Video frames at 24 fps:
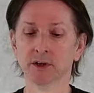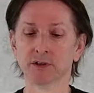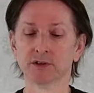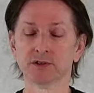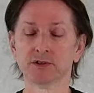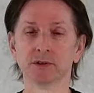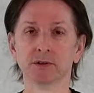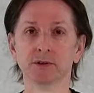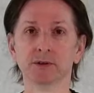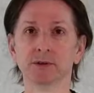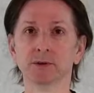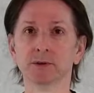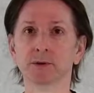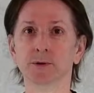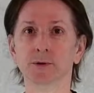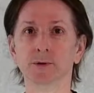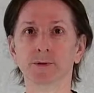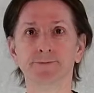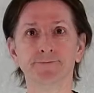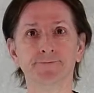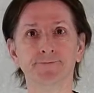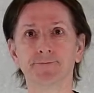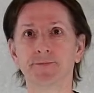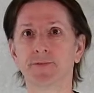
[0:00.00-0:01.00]

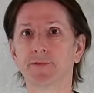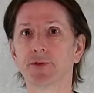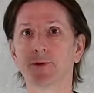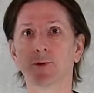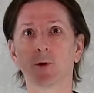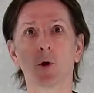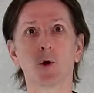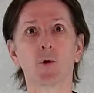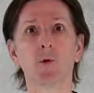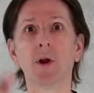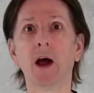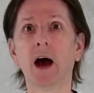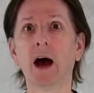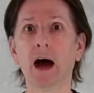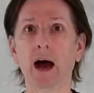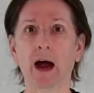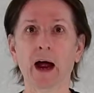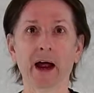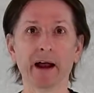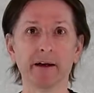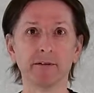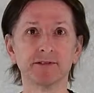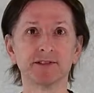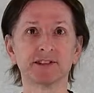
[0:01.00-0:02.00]
to throw
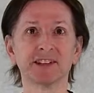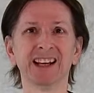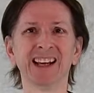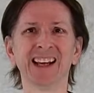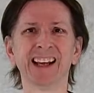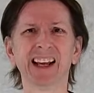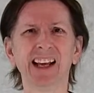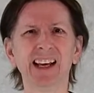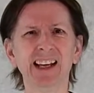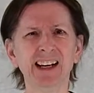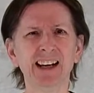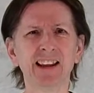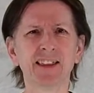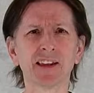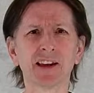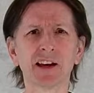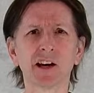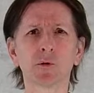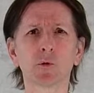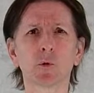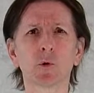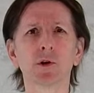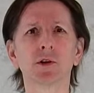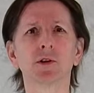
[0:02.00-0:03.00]
knives,
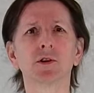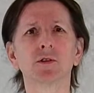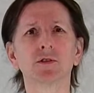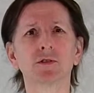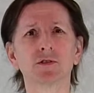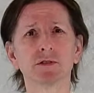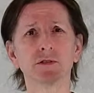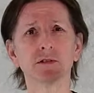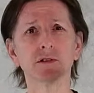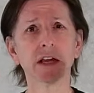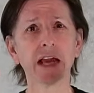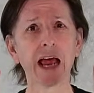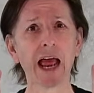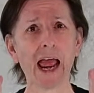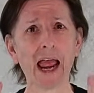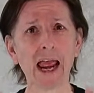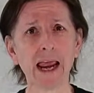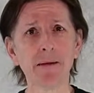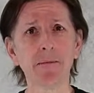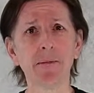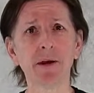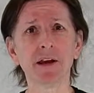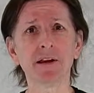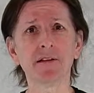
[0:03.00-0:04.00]
anything where you're
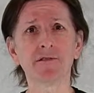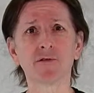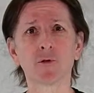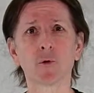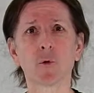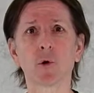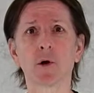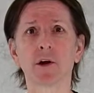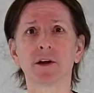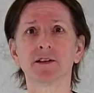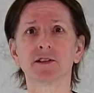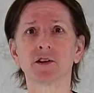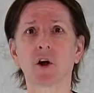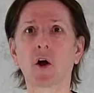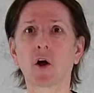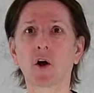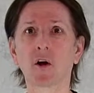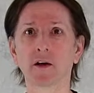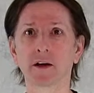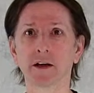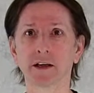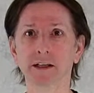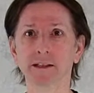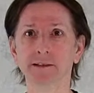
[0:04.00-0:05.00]
aiming for a
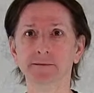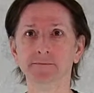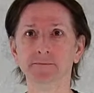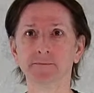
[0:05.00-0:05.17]
target.